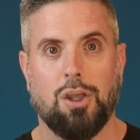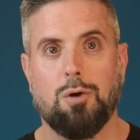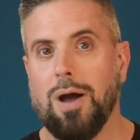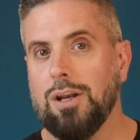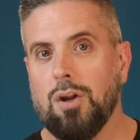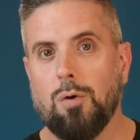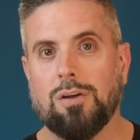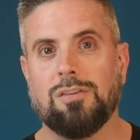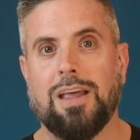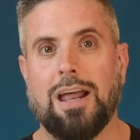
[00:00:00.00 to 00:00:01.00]
You might
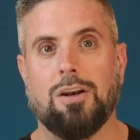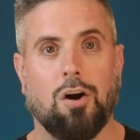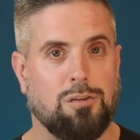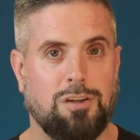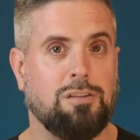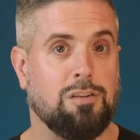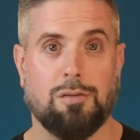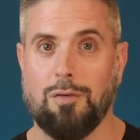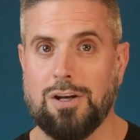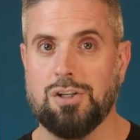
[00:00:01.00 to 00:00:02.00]
notice that Narcisse is
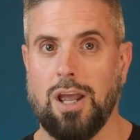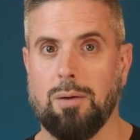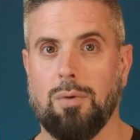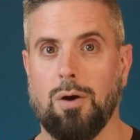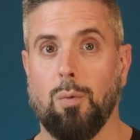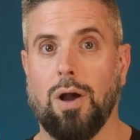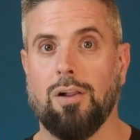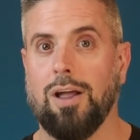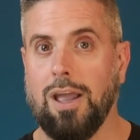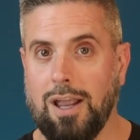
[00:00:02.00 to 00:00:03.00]
a French name.
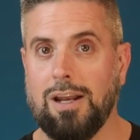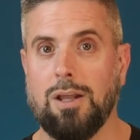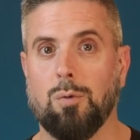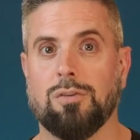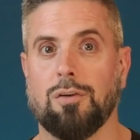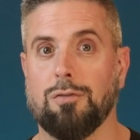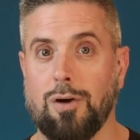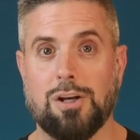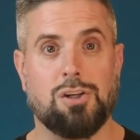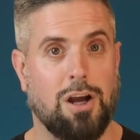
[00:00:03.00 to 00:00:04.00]
Well, Haiti was a
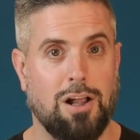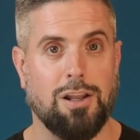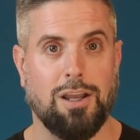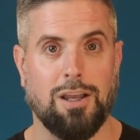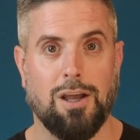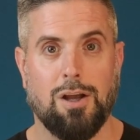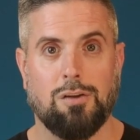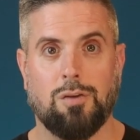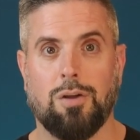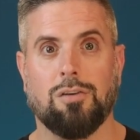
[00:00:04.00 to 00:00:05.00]
French colony,
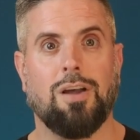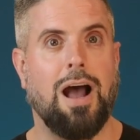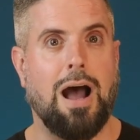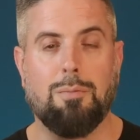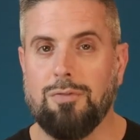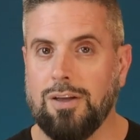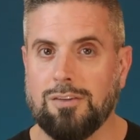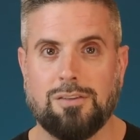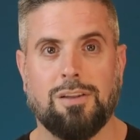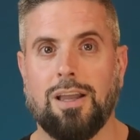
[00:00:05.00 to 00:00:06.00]
so there's
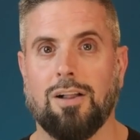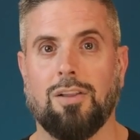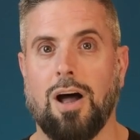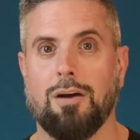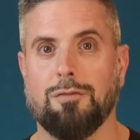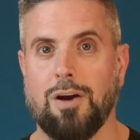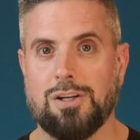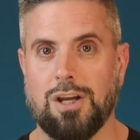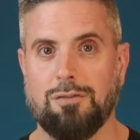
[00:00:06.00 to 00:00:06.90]
obviously a lot of French